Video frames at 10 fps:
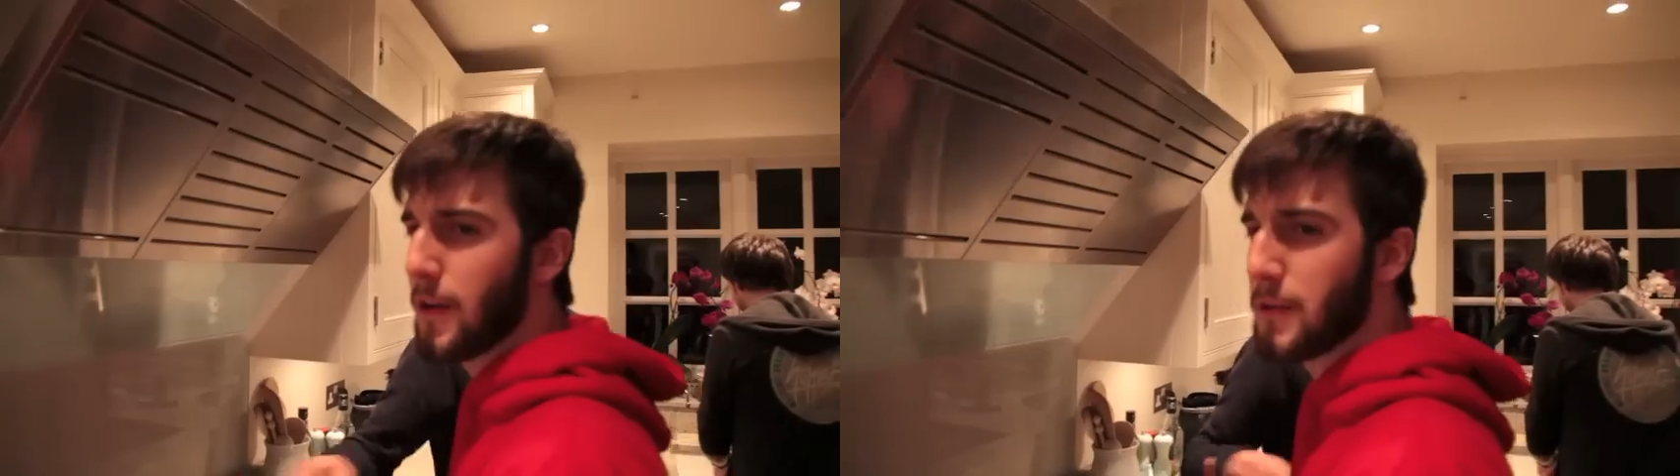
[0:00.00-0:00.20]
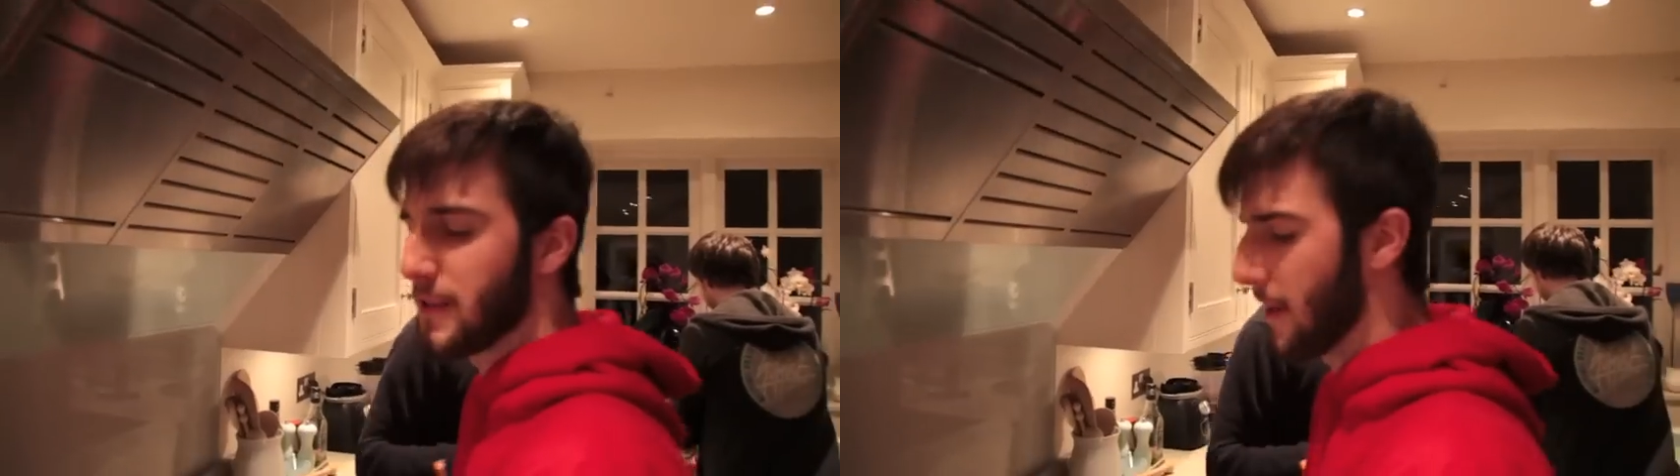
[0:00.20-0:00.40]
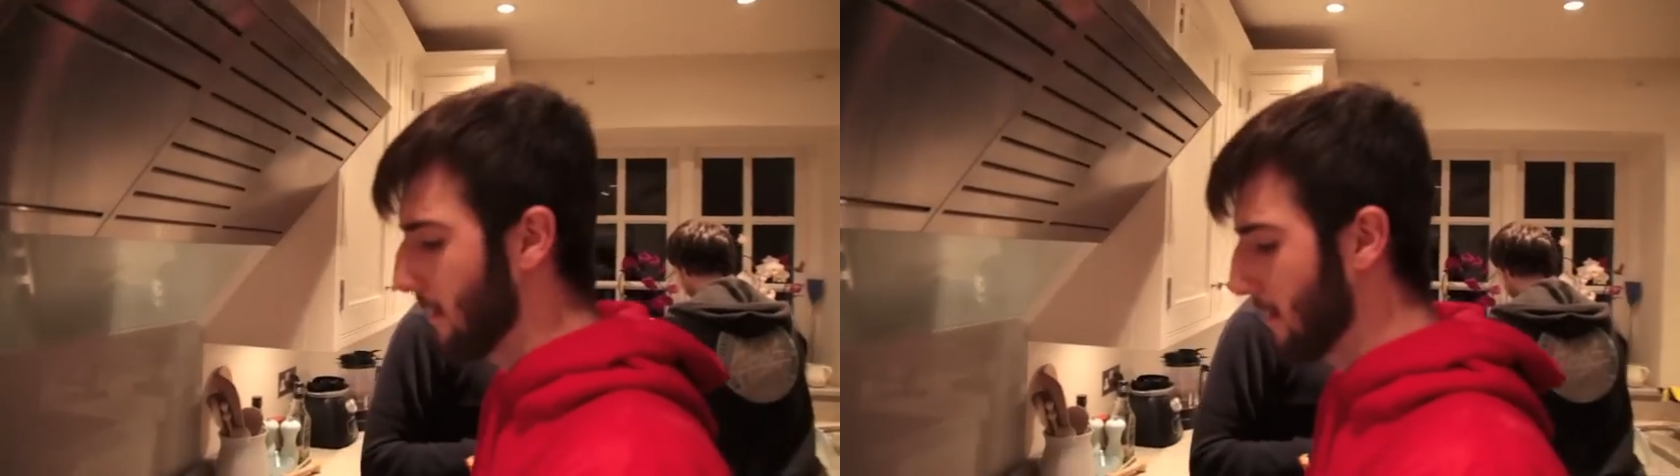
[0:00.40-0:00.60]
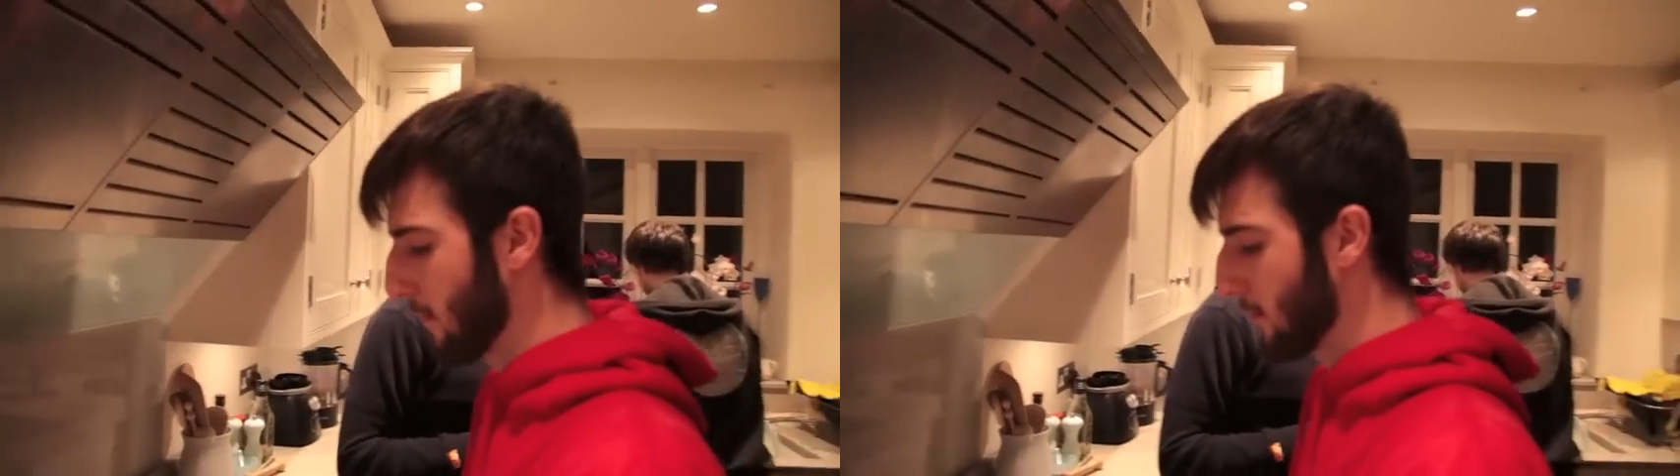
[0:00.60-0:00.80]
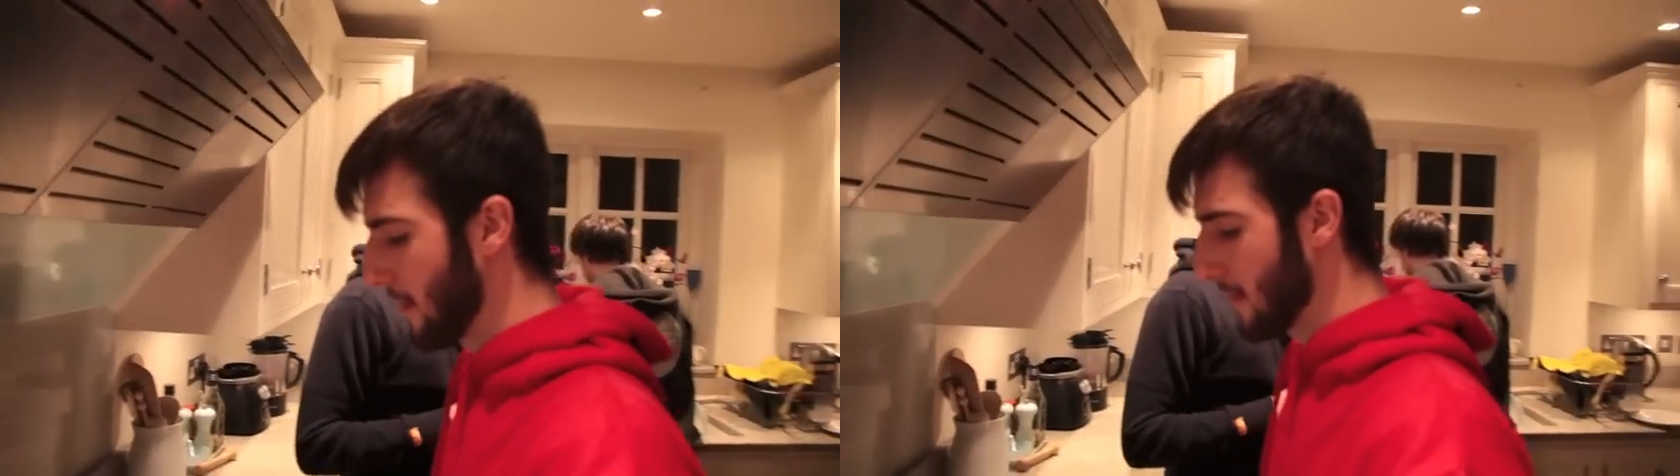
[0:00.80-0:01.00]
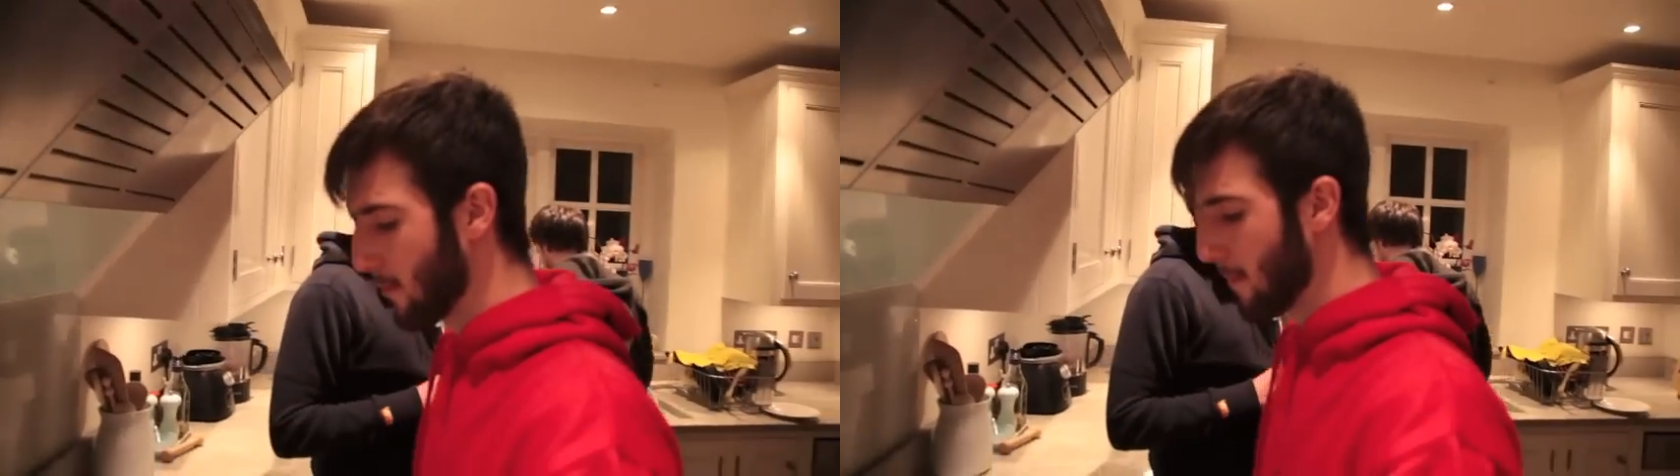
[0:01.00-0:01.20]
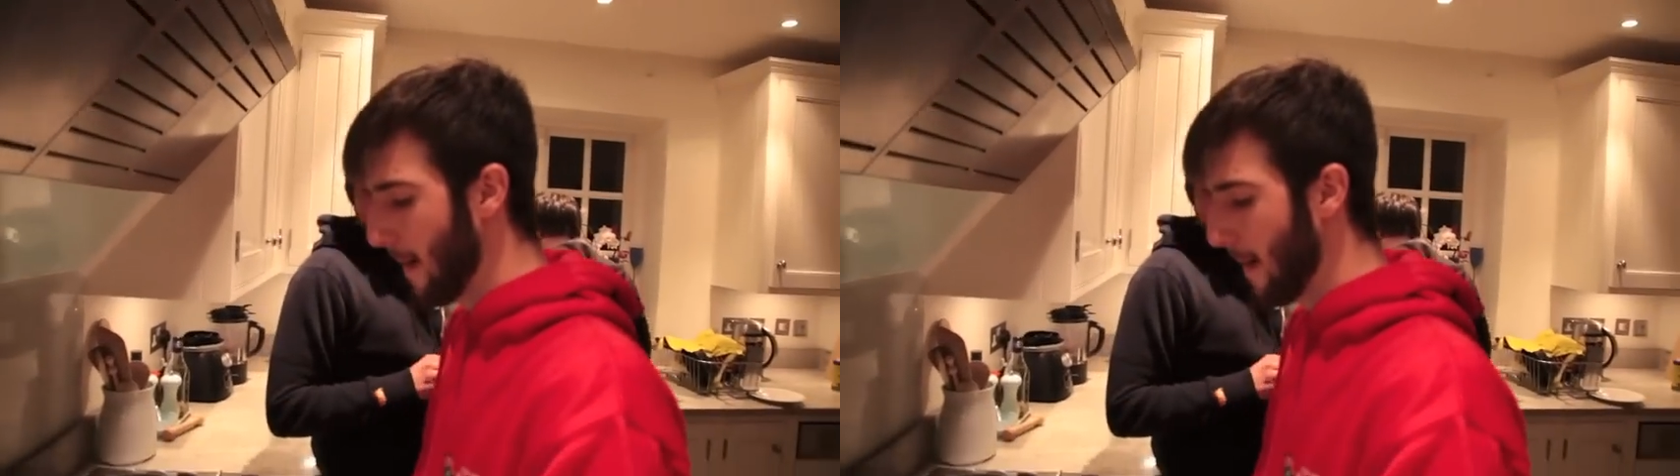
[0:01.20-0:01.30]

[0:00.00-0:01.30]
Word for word: I would say like a friend will